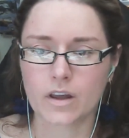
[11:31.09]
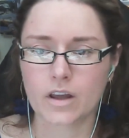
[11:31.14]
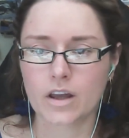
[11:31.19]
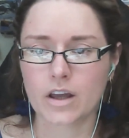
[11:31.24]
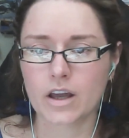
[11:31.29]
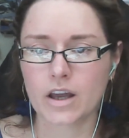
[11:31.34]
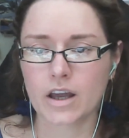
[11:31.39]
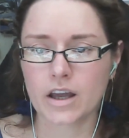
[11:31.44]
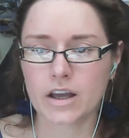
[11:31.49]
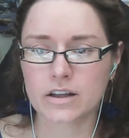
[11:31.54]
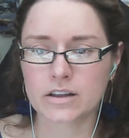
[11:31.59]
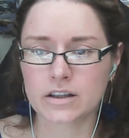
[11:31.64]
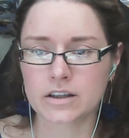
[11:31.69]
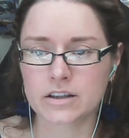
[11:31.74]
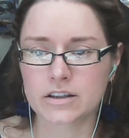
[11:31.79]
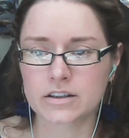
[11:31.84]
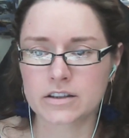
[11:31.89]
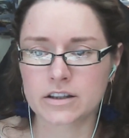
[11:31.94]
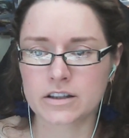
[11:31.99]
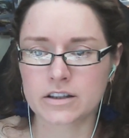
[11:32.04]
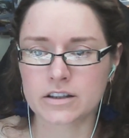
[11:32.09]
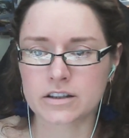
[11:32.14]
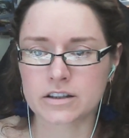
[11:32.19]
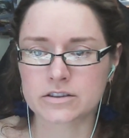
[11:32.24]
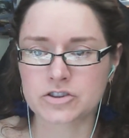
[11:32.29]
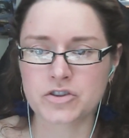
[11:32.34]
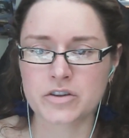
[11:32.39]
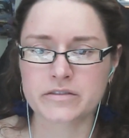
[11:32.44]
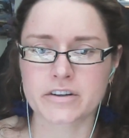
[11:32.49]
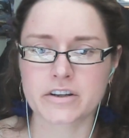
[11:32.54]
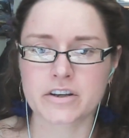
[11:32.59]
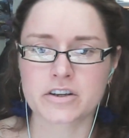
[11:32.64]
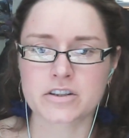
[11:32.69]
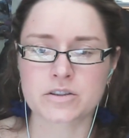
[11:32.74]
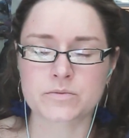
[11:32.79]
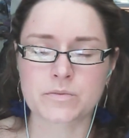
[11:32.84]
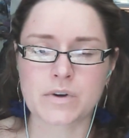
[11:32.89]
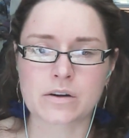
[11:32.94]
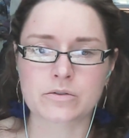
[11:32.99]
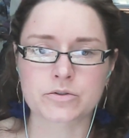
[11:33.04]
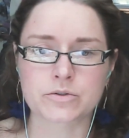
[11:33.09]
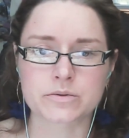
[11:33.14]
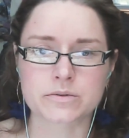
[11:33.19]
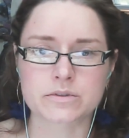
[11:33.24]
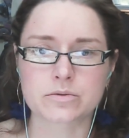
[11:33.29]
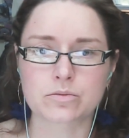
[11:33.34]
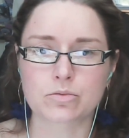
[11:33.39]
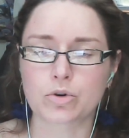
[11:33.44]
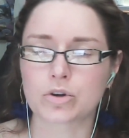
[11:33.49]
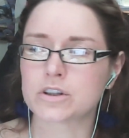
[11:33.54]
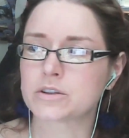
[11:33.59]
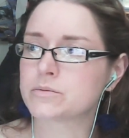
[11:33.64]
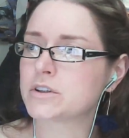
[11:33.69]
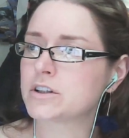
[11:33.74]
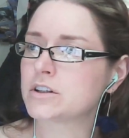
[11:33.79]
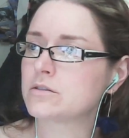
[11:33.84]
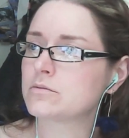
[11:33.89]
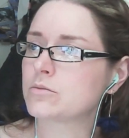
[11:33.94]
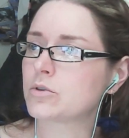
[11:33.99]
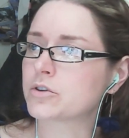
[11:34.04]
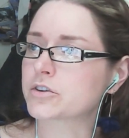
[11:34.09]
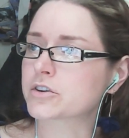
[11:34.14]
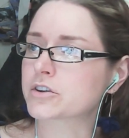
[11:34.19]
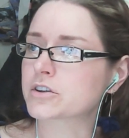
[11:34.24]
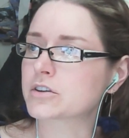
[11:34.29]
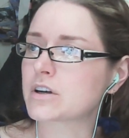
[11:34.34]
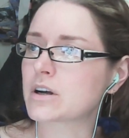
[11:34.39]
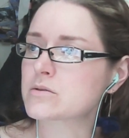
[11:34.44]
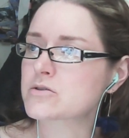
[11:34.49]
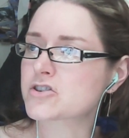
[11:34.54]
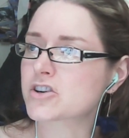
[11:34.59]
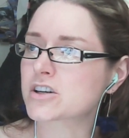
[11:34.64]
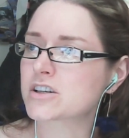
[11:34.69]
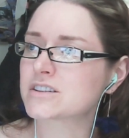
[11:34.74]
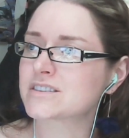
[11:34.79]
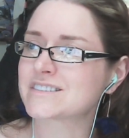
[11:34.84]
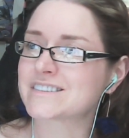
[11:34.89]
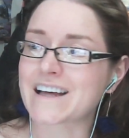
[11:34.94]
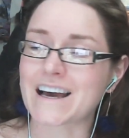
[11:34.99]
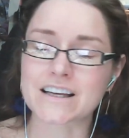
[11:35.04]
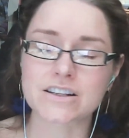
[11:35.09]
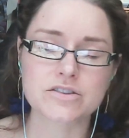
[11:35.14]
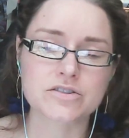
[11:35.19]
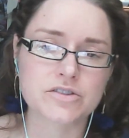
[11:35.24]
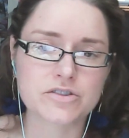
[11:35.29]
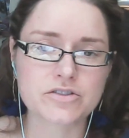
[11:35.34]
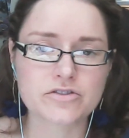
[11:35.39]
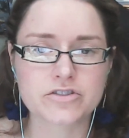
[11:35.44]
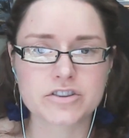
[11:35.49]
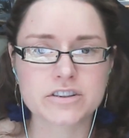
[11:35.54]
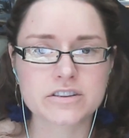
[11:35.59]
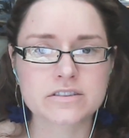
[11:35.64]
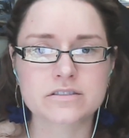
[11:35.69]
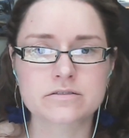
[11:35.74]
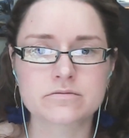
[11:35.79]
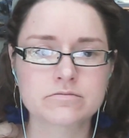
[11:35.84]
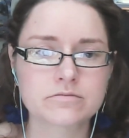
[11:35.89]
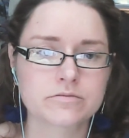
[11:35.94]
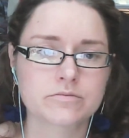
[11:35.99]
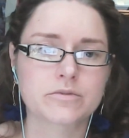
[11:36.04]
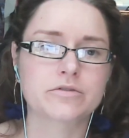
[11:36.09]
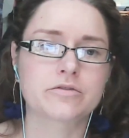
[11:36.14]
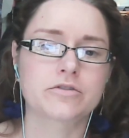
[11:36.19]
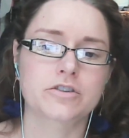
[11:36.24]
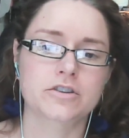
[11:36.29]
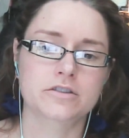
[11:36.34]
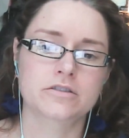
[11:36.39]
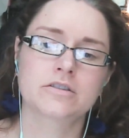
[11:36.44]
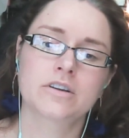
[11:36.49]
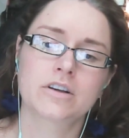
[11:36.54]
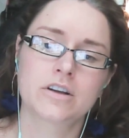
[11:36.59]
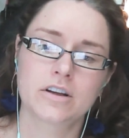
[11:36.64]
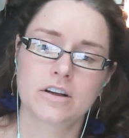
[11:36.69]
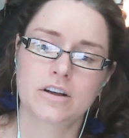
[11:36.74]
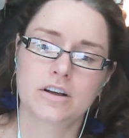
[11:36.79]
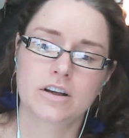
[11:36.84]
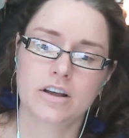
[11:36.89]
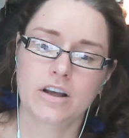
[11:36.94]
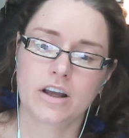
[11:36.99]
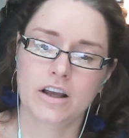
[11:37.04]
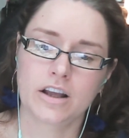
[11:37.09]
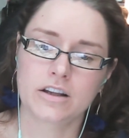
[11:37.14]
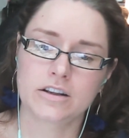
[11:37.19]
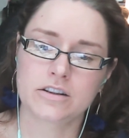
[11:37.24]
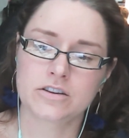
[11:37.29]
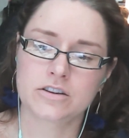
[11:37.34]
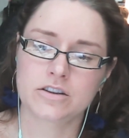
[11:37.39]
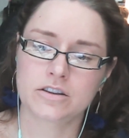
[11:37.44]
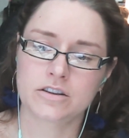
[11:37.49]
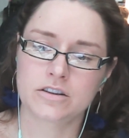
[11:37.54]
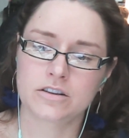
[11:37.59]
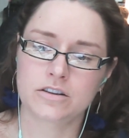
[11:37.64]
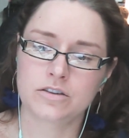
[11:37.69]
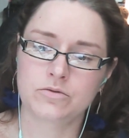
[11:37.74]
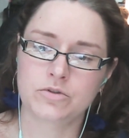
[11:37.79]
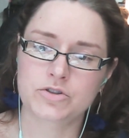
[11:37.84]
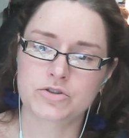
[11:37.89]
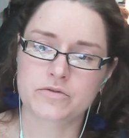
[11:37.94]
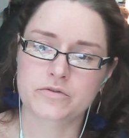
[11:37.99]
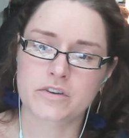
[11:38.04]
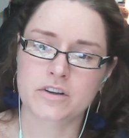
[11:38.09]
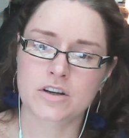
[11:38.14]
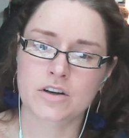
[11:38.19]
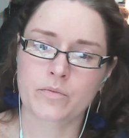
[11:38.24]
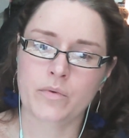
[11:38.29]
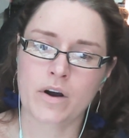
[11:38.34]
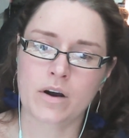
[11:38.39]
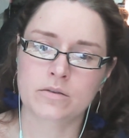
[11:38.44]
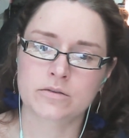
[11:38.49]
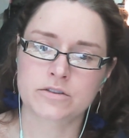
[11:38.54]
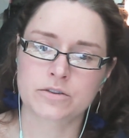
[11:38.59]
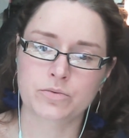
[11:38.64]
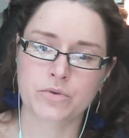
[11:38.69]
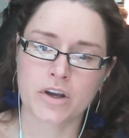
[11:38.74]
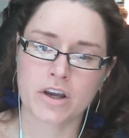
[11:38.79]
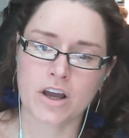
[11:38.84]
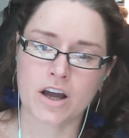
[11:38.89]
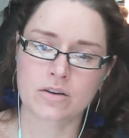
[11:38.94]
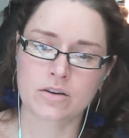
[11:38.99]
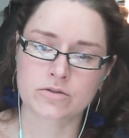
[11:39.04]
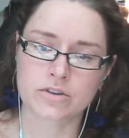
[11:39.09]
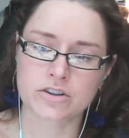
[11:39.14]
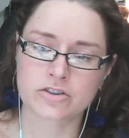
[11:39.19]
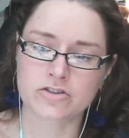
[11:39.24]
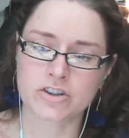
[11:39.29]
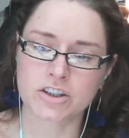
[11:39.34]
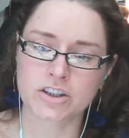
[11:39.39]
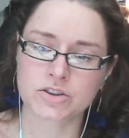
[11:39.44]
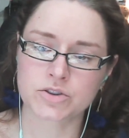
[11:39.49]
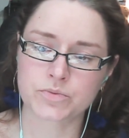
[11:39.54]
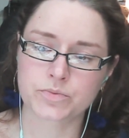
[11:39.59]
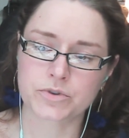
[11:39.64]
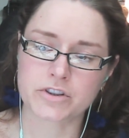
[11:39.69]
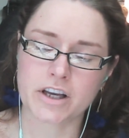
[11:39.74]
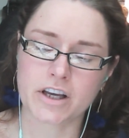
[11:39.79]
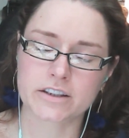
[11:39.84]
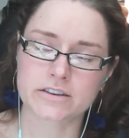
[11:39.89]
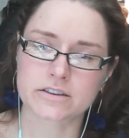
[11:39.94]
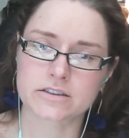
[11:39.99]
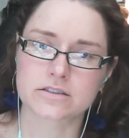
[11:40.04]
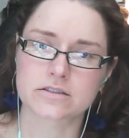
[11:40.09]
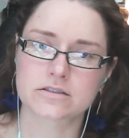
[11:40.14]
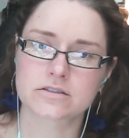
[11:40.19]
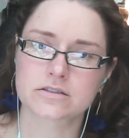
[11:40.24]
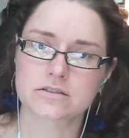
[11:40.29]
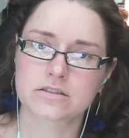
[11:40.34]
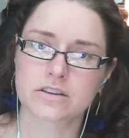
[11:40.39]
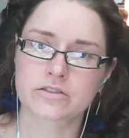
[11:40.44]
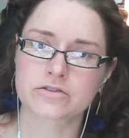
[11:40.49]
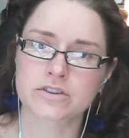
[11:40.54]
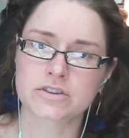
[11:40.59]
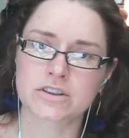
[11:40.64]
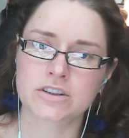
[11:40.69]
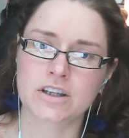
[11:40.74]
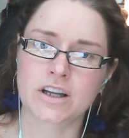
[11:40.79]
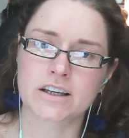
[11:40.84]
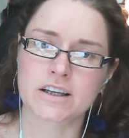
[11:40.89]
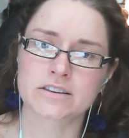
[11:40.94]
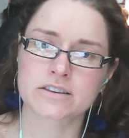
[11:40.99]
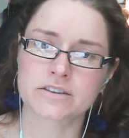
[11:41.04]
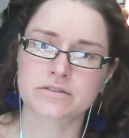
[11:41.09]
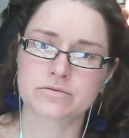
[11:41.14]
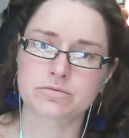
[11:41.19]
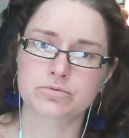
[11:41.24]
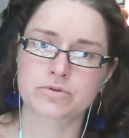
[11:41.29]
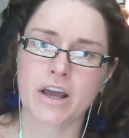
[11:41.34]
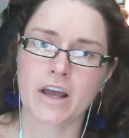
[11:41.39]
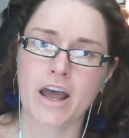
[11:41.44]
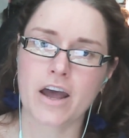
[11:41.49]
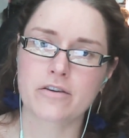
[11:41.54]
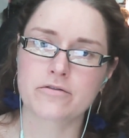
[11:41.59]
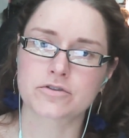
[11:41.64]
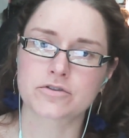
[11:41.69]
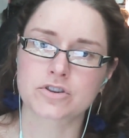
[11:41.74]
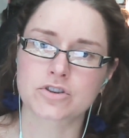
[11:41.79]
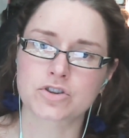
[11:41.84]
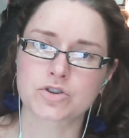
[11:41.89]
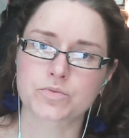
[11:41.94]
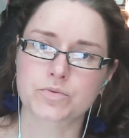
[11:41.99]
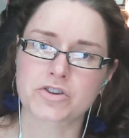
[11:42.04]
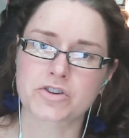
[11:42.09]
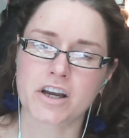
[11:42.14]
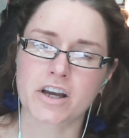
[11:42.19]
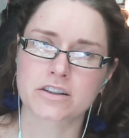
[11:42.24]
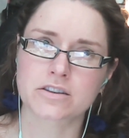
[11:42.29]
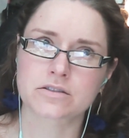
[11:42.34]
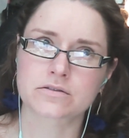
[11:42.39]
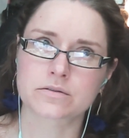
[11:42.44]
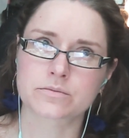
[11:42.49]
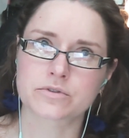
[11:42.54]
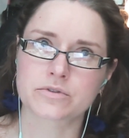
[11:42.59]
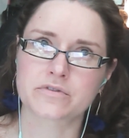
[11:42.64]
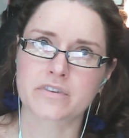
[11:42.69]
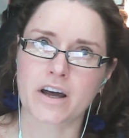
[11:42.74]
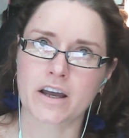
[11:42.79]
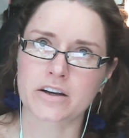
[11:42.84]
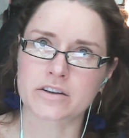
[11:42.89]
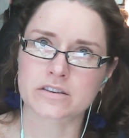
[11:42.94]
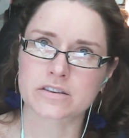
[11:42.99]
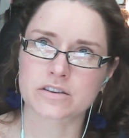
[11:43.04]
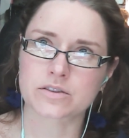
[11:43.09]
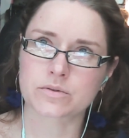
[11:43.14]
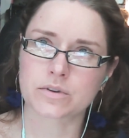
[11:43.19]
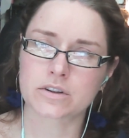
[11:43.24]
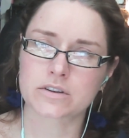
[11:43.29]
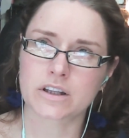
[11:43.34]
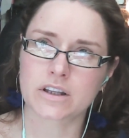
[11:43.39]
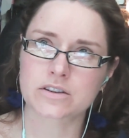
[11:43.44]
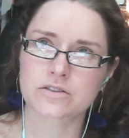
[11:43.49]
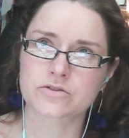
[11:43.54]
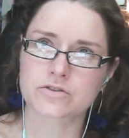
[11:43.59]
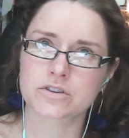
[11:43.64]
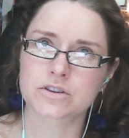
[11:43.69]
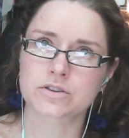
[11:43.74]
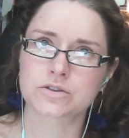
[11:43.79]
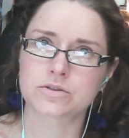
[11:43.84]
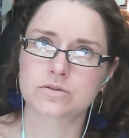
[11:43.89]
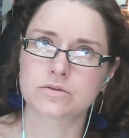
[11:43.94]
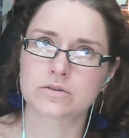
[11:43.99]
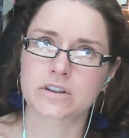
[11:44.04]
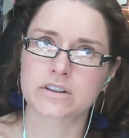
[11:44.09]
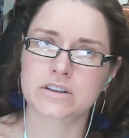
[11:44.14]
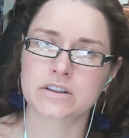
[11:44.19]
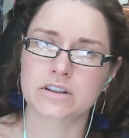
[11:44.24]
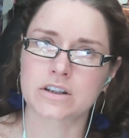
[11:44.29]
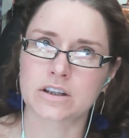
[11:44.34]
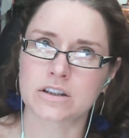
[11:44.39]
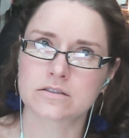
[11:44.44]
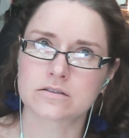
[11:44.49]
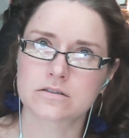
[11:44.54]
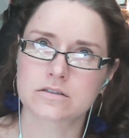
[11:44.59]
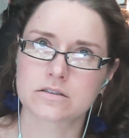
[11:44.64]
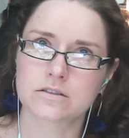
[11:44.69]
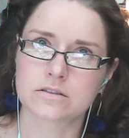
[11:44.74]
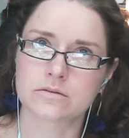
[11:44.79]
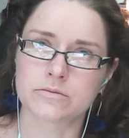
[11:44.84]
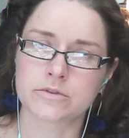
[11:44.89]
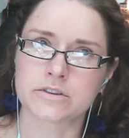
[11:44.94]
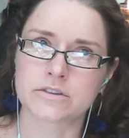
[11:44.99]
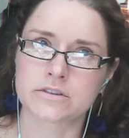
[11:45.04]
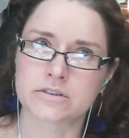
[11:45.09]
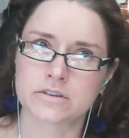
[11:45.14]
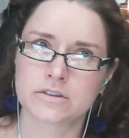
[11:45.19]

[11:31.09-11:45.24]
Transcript: And yeah, did you ever hear about those Wollemi or Australia's dinosaur trees before? And what you think about the way how they're trying to protect it? I really like the effort to protect it from the fires as well. That's a really cool idea. I mean,